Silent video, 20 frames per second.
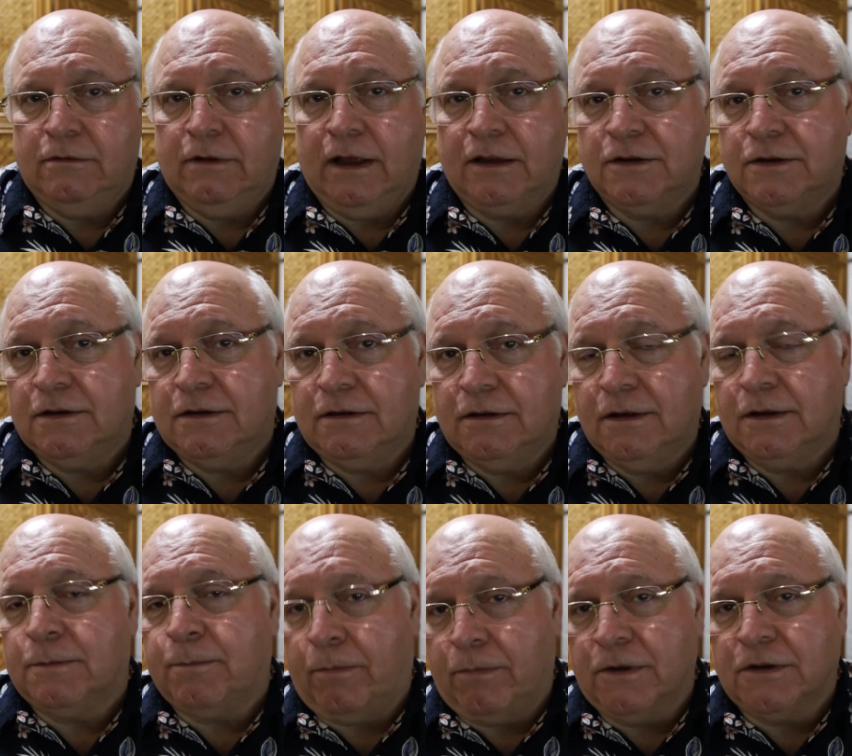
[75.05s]

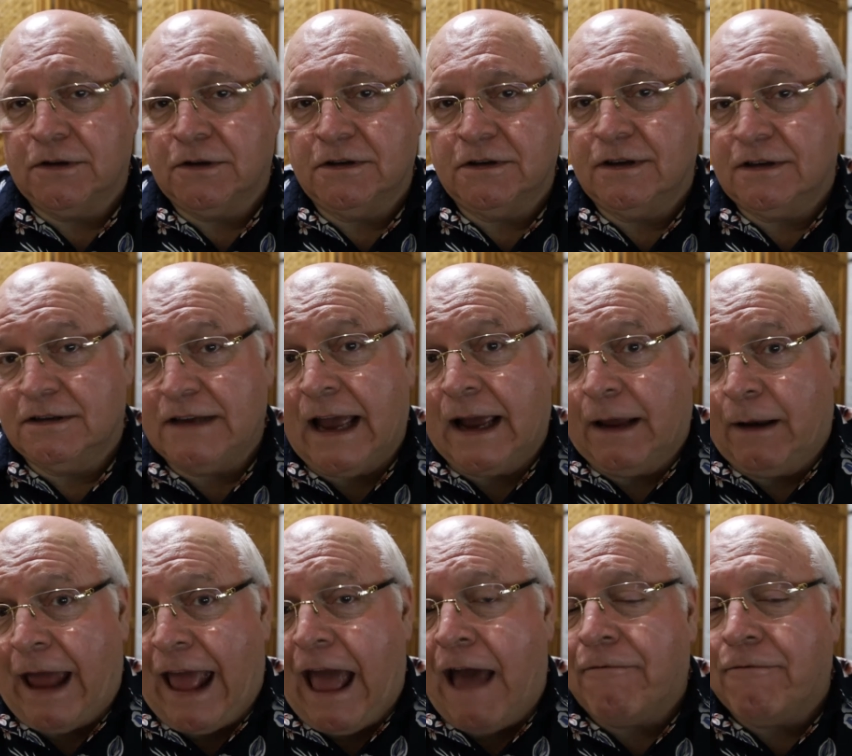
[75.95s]
This is the second
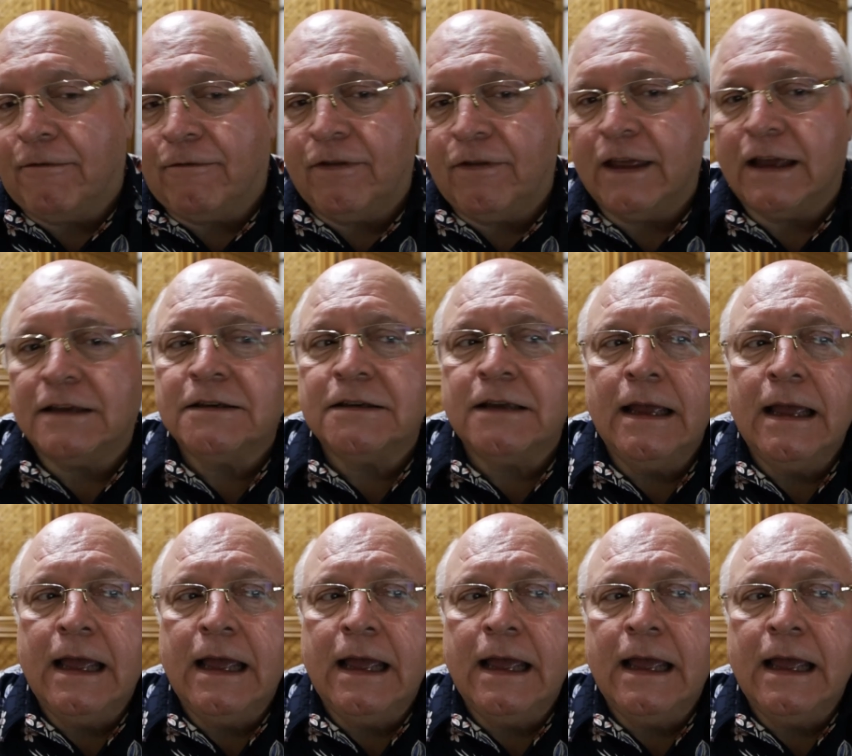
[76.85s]
half of this.